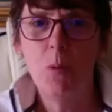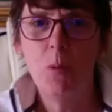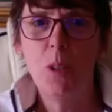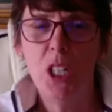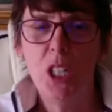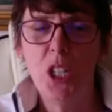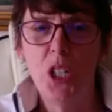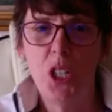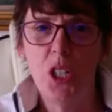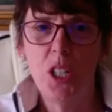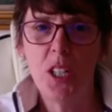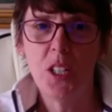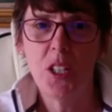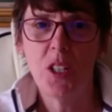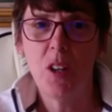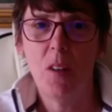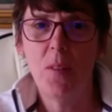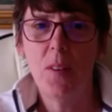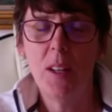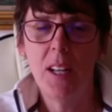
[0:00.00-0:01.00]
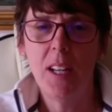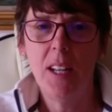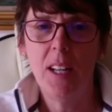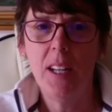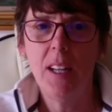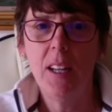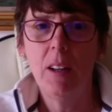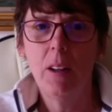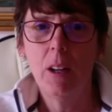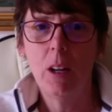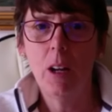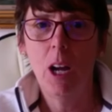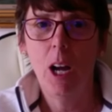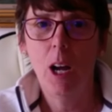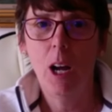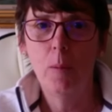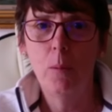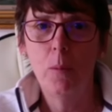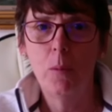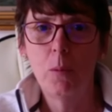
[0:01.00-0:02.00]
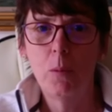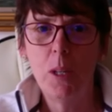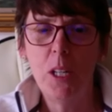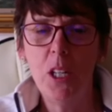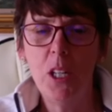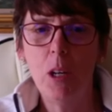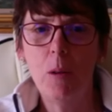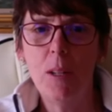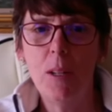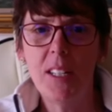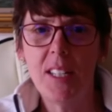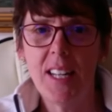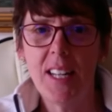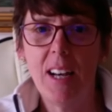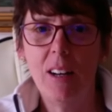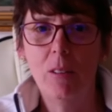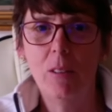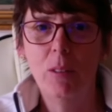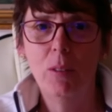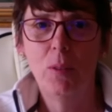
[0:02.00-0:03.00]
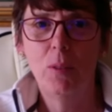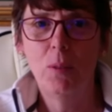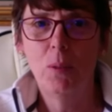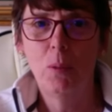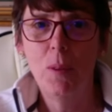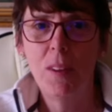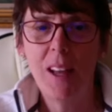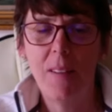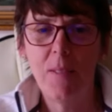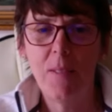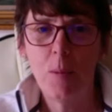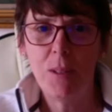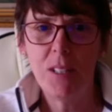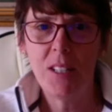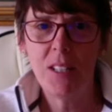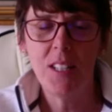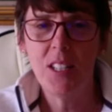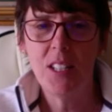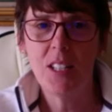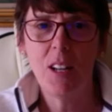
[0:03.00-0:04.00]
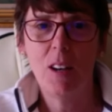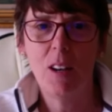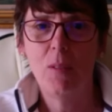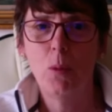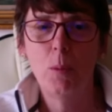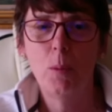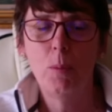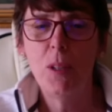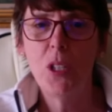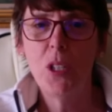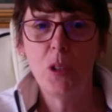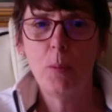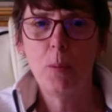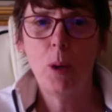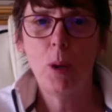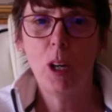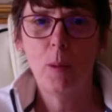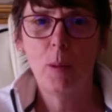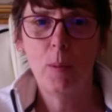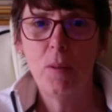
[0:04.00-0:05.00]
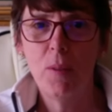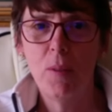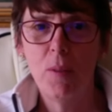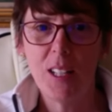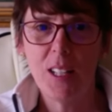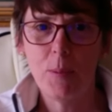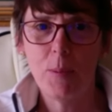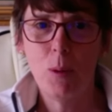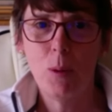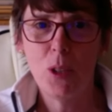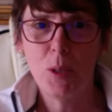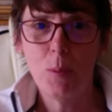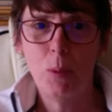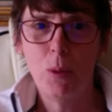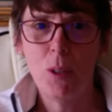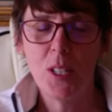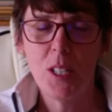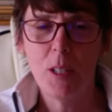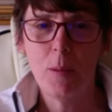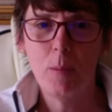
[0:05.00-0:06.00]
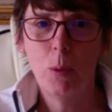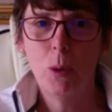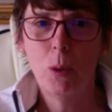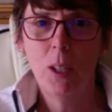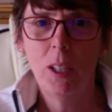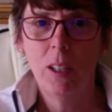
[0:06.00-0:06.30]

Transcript: which is just on the Renew itself, without the business stuff, would be superb if that's possible at some point.